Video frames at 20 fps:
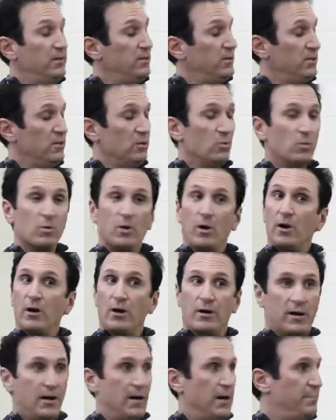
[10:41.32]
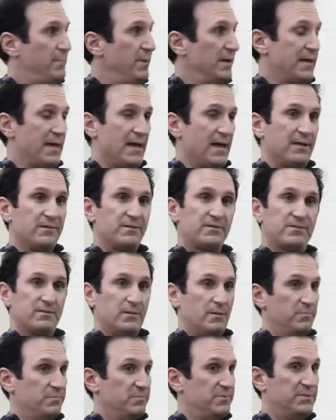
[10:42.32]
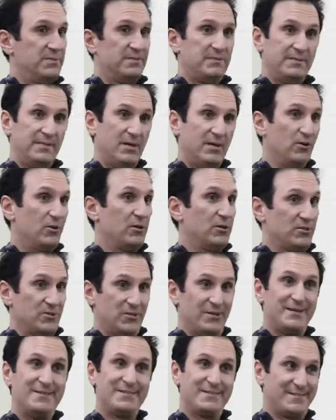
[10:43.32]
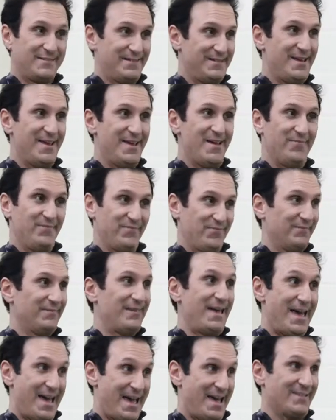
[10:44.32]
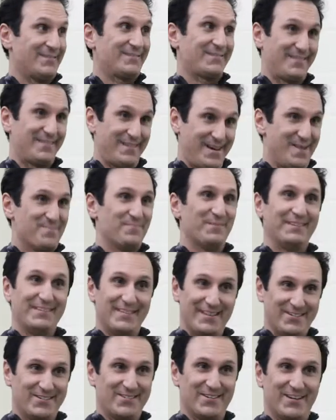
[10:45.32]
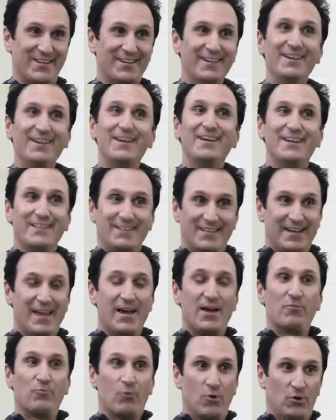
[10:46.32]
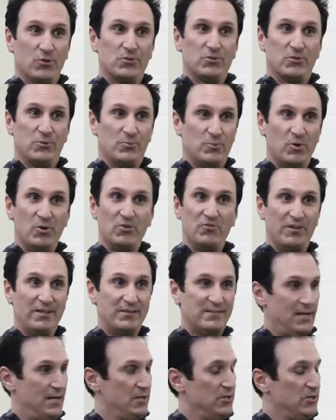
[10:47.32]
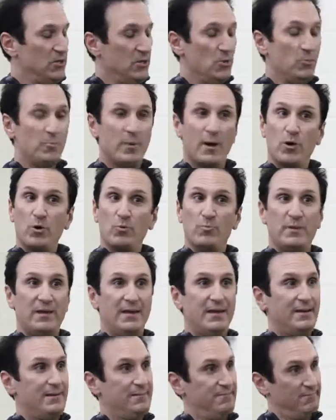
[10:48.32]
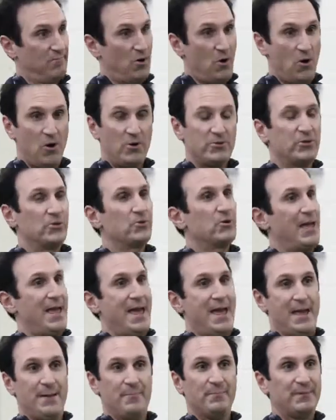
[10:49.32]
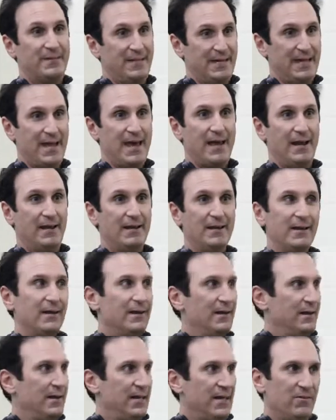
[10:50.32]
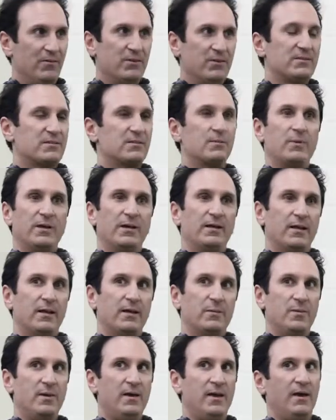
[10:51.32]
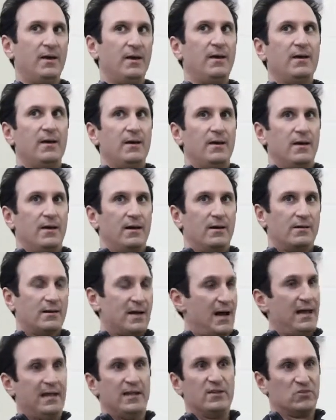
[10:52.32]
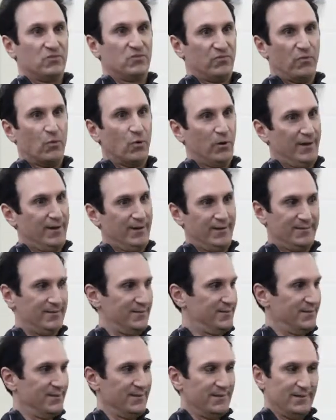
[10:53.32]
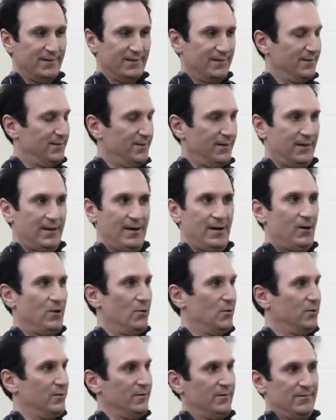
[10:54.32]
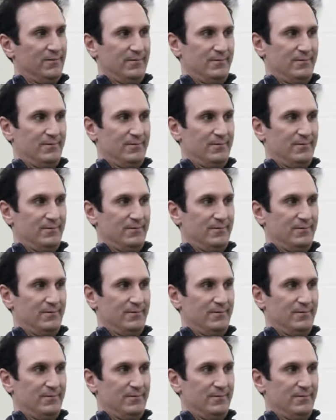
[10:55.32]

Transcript: you are up against some seriously stiff-ass competition to get roles in movies, and you better be on your game to get it. Even somebody like me, guy in his 40s, you know,